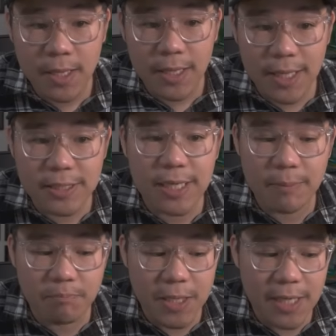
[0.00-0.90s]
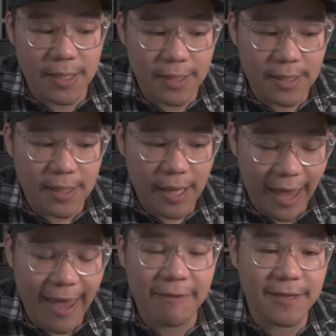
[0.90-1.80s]
is going to be
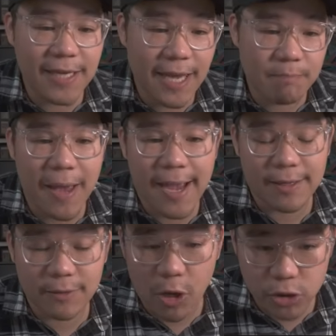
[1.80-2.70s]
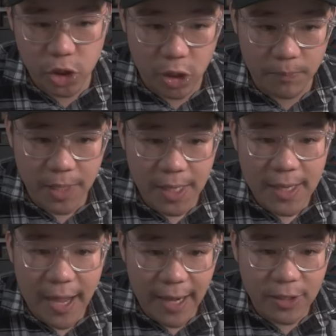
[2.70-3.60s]
heavy impact long term.
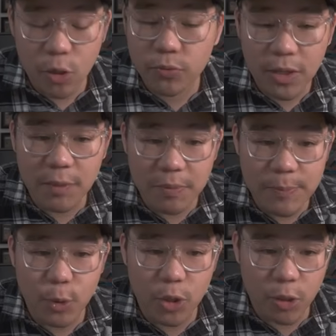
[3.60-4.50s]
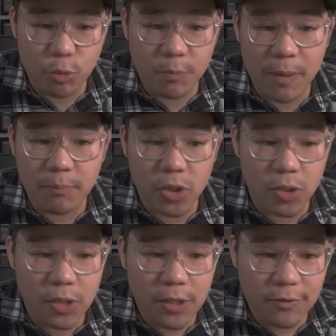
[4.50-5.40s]
I don't think people are going to
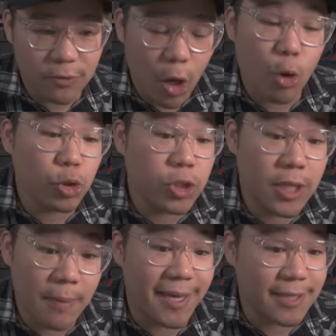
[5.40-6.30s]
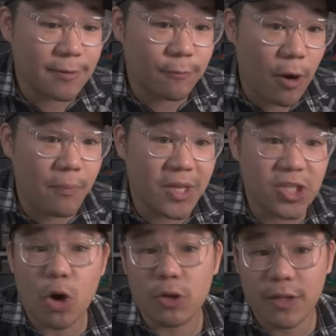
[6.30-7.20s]
remember those gimmicks from the
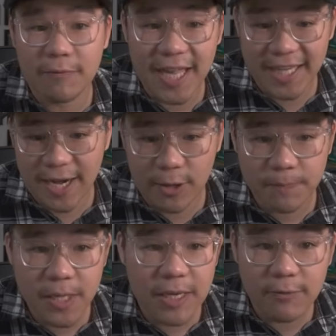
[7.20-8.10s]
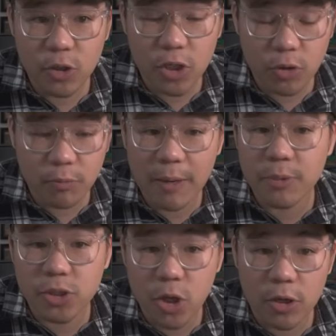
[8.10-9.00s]
Scarlet and Violet era. If you're going to
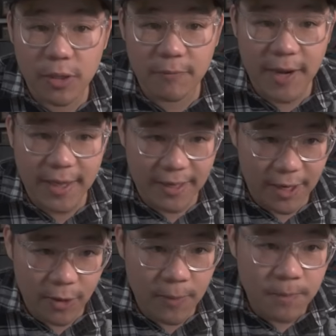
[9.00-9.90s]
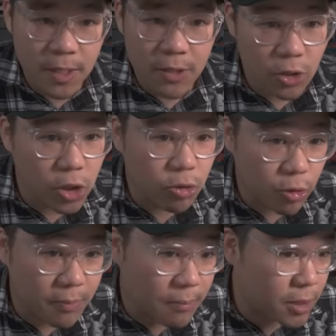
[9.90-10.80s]
remember Scarlet and Violet era, you're going to
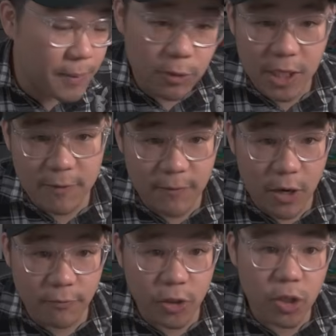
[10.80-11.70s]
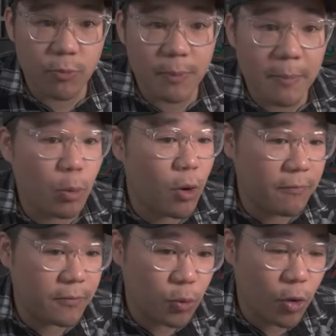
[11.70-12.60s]
remember Paldea Evolved. You're going to remember
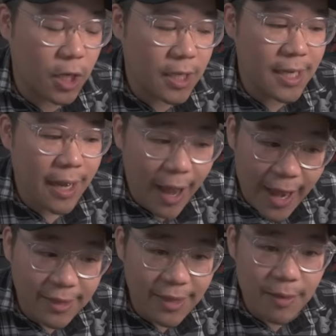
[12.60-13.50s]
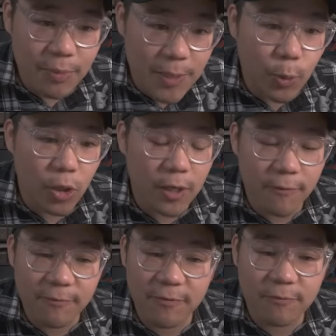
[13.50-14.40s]
151. I think people are
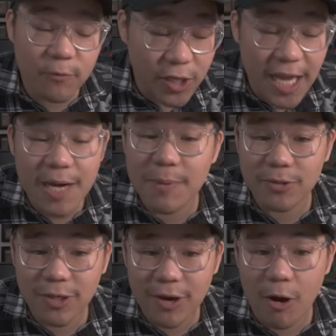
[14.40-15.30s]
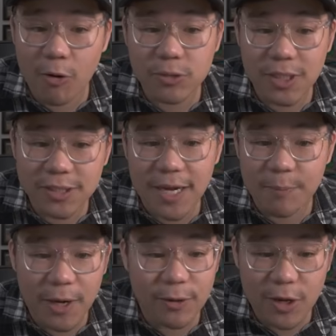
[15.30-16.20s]
going to forget about the cards inside of
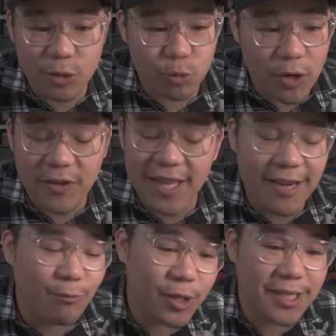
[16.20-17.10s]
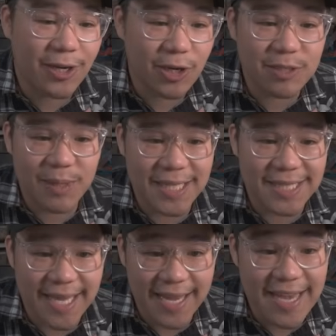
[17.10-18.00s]
Paradox Rift, and that really hurts me to
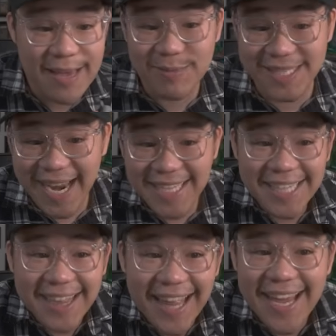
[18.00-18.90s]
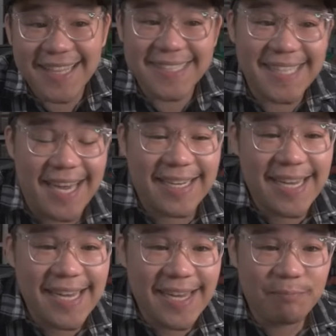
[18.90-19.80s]
say because I actually like the set,
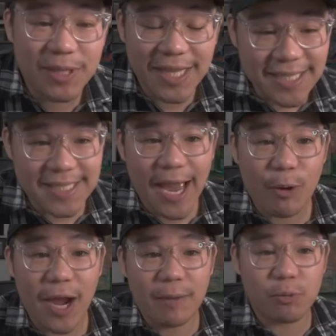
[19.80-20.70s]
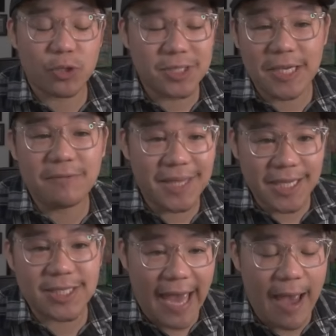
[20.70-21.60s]
but this is how I perceive
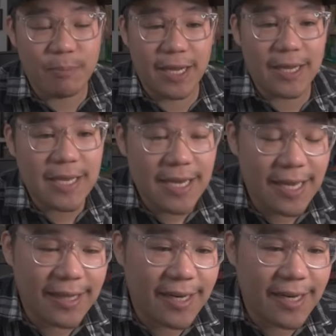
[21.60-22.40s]
things happening in the